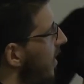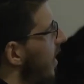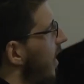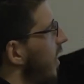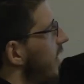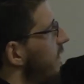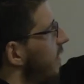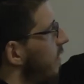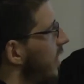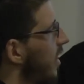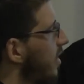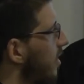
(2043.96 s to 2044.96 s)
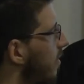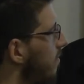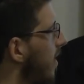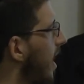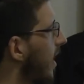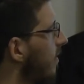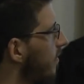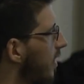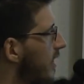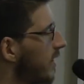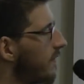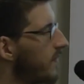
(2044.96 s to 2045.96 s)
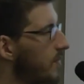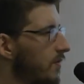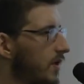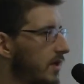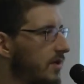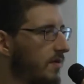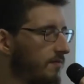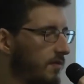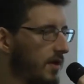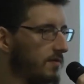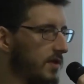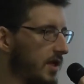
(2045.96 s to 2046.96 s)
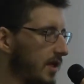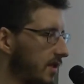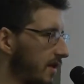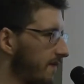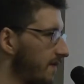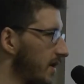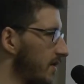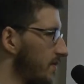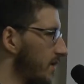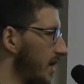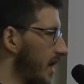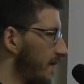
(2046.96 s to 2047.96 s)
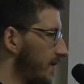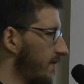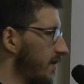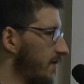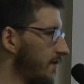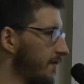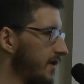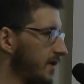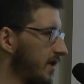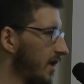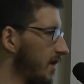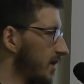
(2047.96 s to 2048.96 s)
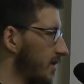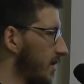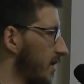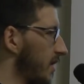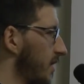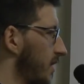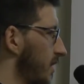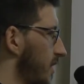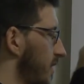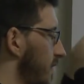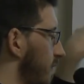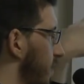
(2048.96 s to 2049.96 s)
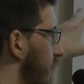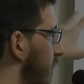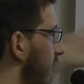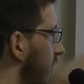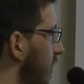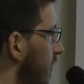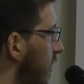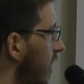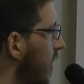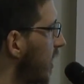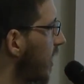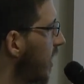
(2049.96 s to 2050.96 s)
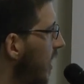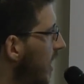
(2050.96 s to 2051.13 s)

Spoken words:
and there were like some bug where the view at some point was like drifting to the left, even if you were standing still, you will see like rotating.